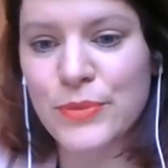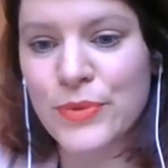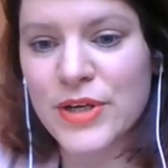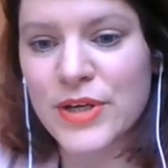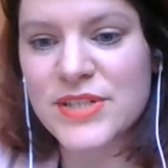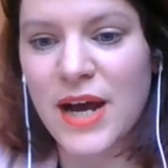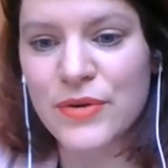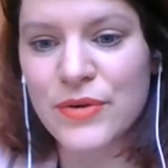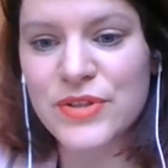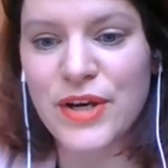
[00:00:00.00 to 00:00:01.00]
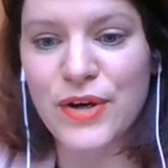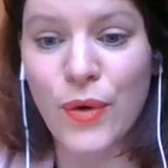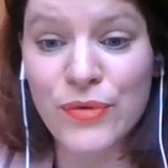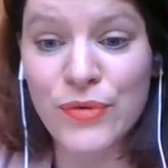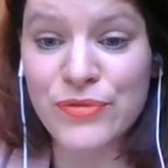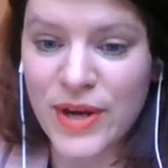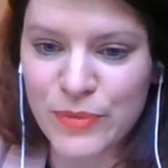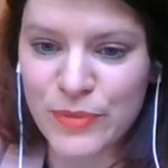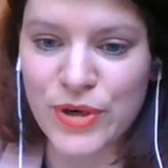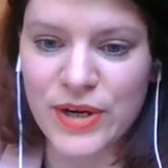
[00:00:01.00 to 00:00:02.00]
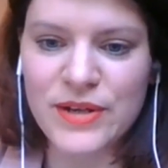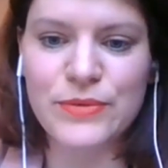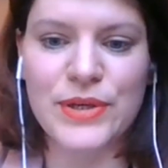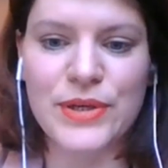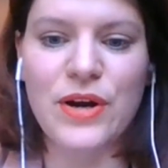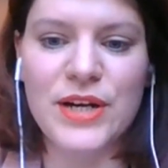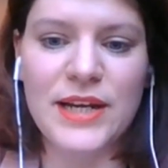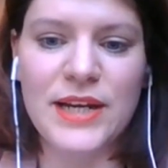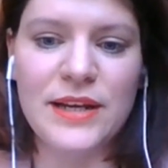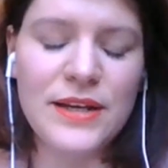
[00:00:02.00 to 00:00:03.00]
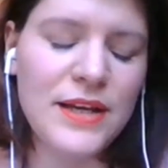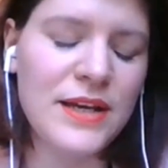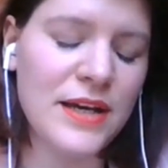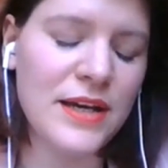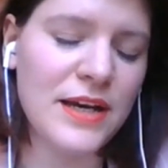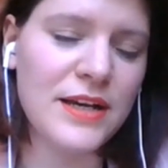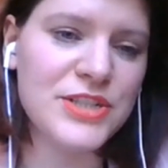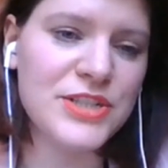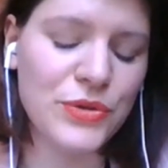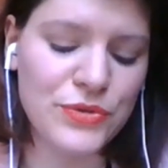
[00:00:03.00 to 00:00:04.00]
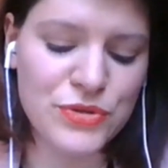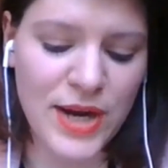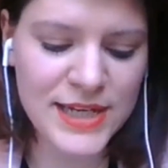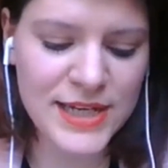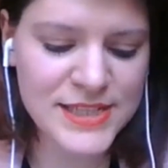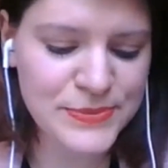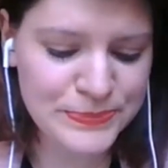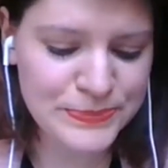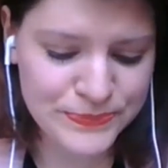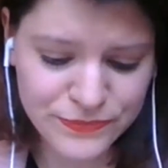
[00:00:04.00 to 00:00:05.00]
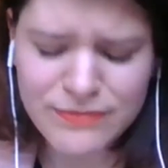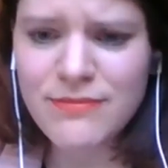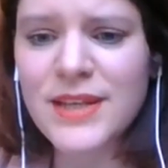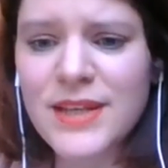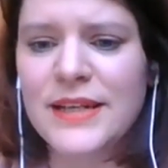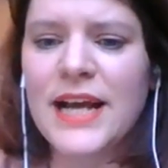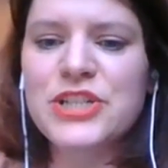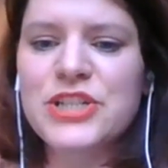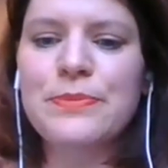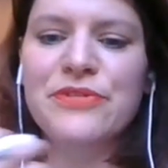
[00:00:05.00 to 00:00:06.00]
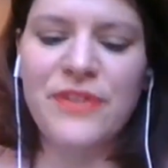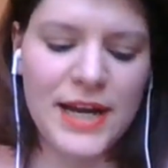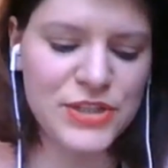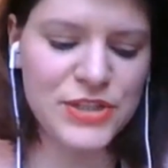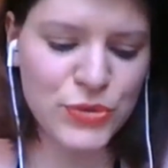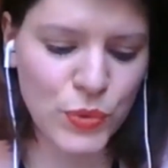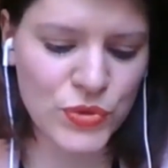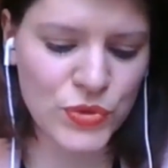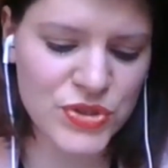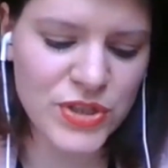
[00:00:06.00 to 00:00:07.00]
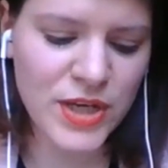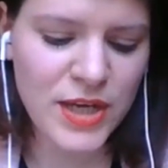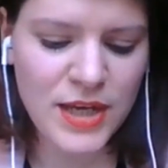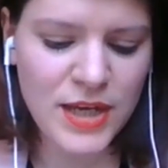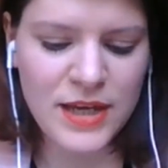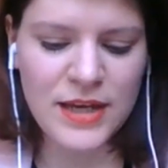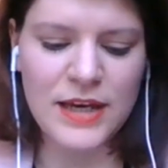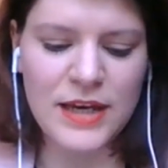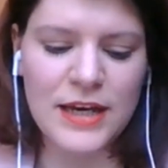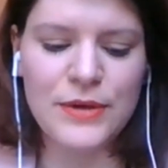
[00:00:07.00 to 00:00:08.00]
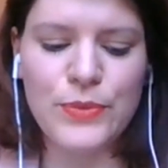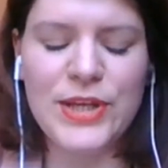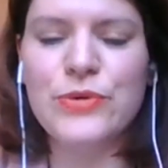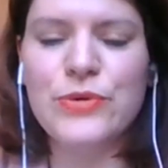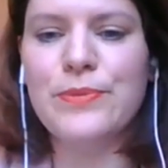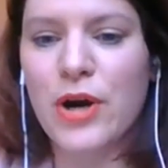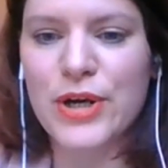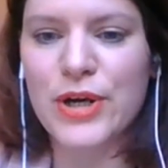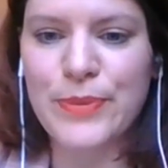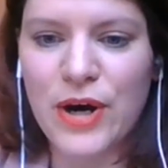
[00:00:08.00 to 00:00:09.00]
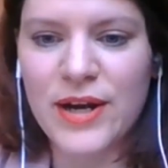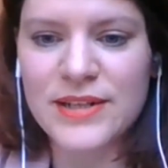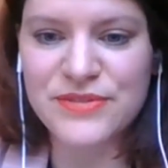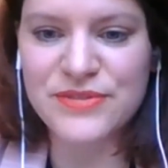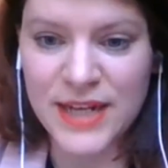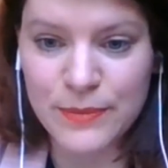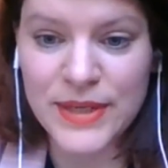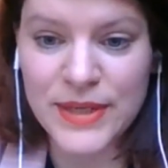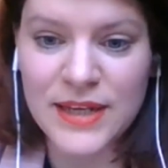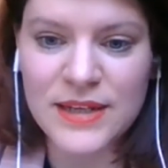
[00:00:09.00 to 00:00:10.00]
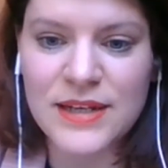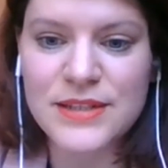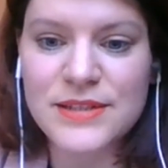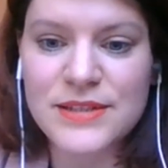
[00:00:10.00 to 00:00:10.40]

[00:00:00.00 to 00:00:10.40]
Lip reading: worked out a whole framework regarding children's rights that actually provide tools when you embark upon developing